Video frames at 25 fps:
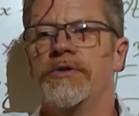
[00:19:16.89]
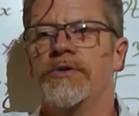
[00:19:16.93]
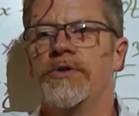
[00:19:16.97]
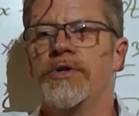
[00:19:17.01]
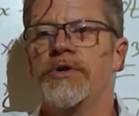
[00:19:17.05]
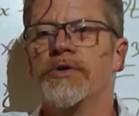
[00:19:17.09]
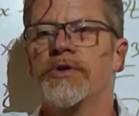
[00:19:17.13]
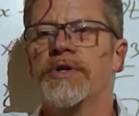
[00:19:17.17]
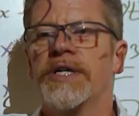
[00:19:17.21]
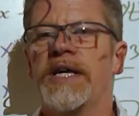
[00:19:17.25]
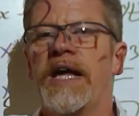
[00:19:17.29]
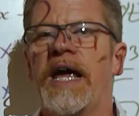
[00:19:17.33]

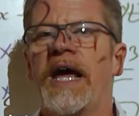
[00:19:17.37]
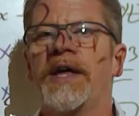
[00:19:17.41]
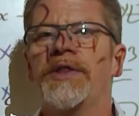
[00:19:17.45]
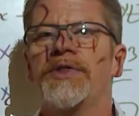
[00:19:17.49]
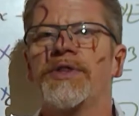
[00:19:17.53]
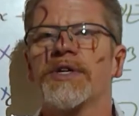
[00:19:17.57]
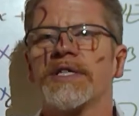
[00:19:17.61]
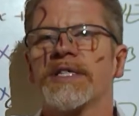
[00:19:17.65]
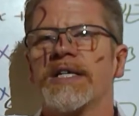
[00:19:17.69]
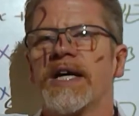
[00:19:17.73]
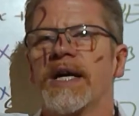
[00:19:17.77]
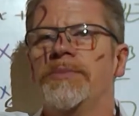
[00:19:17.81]
You can add the
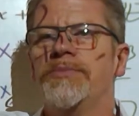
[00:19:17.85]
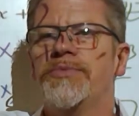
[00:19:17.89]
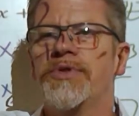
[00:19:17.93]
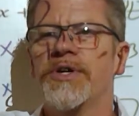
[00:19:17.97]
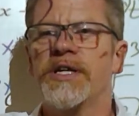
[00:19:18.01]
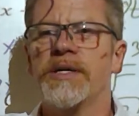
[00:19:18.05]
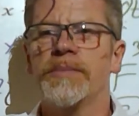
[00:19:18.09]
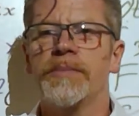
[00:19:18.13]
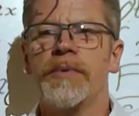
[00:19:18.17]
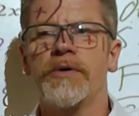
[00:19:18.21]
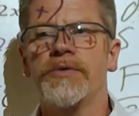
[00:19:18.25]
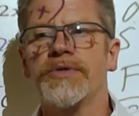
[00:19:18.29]
same thing
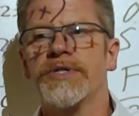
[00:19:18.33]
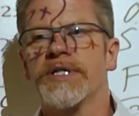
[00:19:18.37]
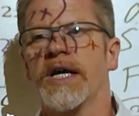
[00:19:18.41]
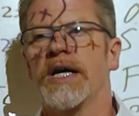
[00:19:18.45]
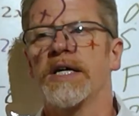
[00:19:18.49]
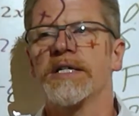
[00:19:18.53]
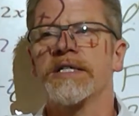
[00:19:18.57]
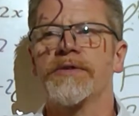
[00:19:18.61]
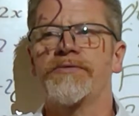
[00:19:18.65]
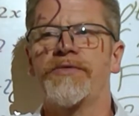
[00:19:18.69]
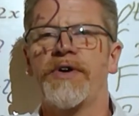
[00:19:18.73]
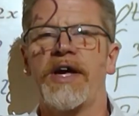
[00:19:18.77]
to both
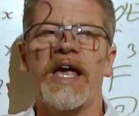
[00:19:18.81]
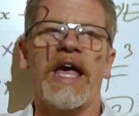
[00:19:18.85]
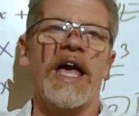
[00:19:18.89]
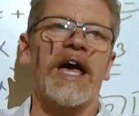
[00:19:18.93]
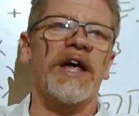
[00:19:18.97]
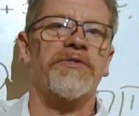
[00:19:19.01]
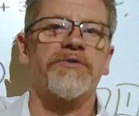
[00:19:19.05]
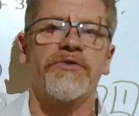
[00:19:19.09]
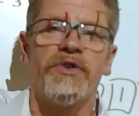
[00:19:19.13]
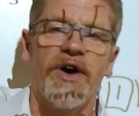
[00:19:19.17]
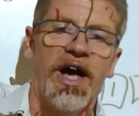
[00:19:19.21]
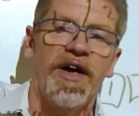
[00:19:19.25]
sides. If I
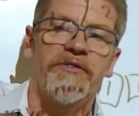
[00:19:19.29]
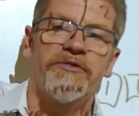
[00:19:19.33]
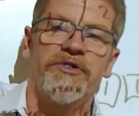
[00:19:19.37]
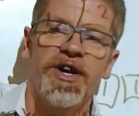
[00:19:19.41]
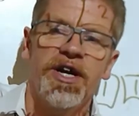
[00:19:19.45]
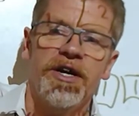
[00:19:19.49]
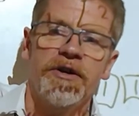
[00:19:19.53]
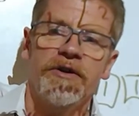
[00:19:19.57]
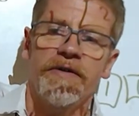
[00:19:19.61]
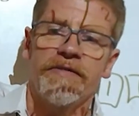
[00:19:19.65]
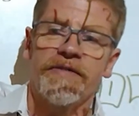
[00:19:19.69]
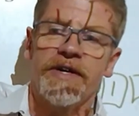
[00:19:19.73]
add 5
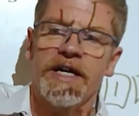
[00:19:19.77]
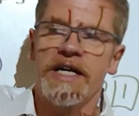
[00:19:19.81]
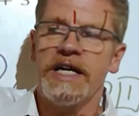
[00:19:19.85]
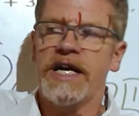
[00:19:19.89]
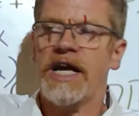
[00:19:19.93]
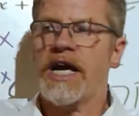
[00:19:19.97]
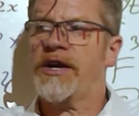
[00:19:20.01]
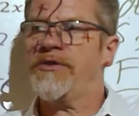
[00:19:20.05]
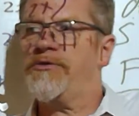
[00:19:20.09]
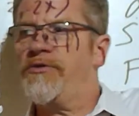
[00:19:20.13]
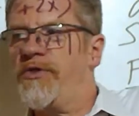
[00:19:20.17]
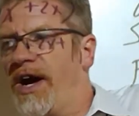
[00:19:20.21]
here, I've got to
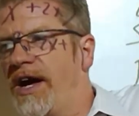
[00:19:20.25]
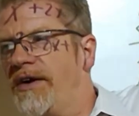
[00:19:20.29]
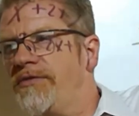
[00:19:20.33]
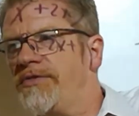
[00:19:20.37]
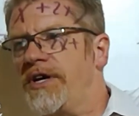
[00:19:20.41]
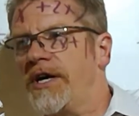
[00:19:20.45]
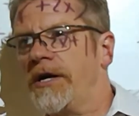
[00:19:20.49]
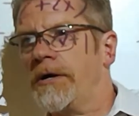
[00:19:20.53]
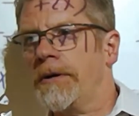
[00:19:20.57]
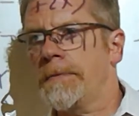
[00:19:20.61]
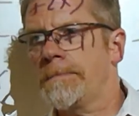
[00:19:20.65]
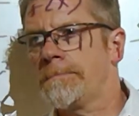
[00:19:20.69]
add 5
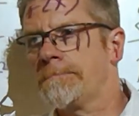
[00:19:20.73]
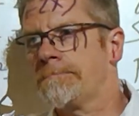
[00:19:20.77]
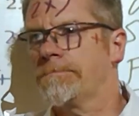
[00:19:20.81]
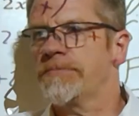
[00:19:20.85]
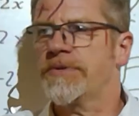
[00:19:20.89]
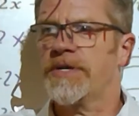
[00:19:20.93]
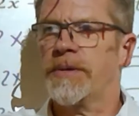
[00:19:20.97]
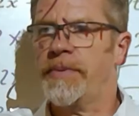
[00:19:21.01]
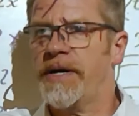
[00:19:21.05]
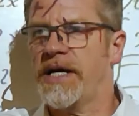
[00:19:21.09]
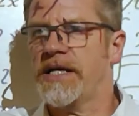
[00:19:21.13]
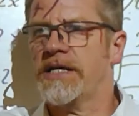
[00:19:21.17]
there
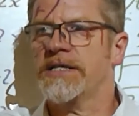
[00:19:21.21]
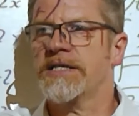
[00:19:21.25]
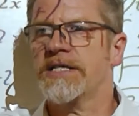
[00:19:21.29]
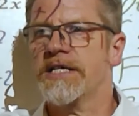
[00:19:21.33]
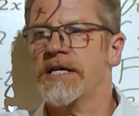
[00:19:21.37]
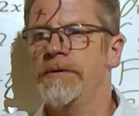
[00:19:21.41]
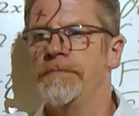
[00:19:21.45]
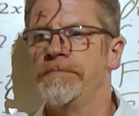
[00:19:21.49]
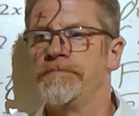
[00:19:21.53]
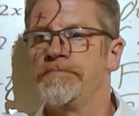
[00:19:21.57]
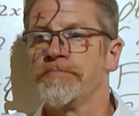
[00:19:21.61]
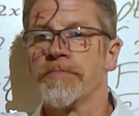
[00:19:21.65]
to balance
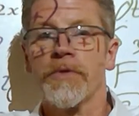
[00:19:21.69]
it.